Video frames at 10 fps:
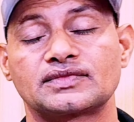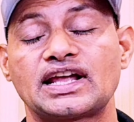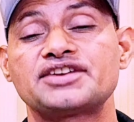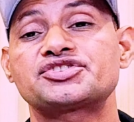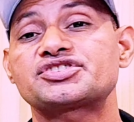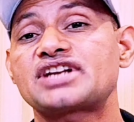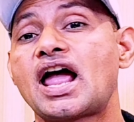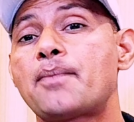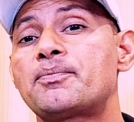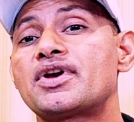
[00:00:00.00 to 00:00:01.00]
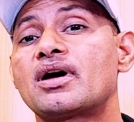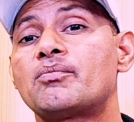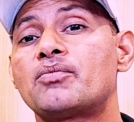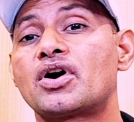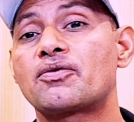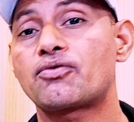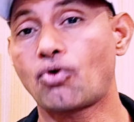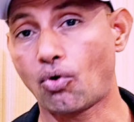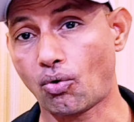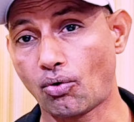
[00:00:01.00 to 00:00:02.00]
And step number
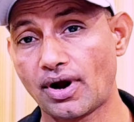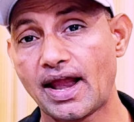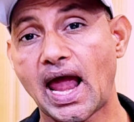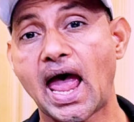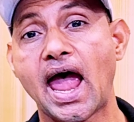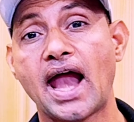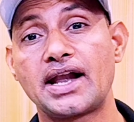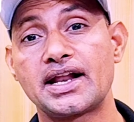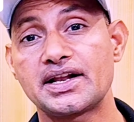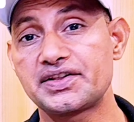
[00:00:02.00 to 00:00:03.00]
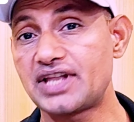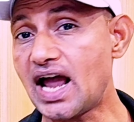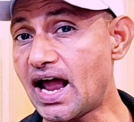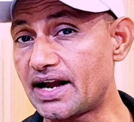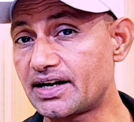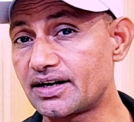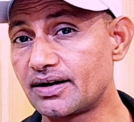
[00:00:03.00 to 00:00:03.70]
4, add that.